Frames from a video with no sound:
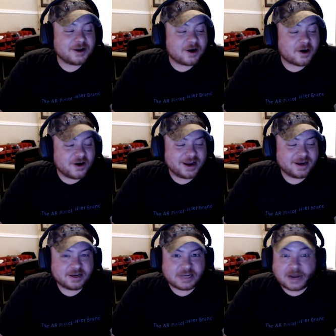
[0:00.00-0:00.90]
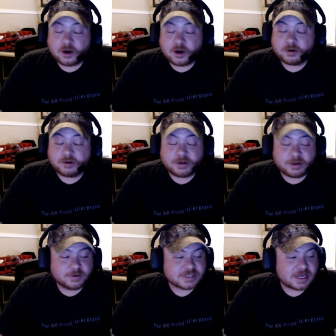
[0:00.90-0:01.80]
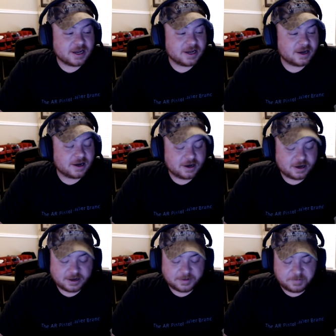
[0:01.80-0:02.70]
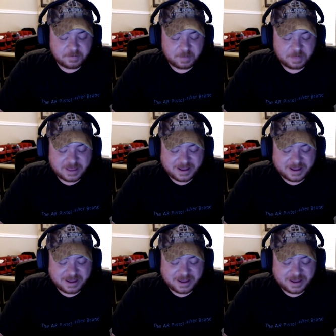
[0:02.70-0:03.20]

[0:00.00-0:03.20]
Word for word: no, an R8. Yeah, no, dude, it was a. I, um, I still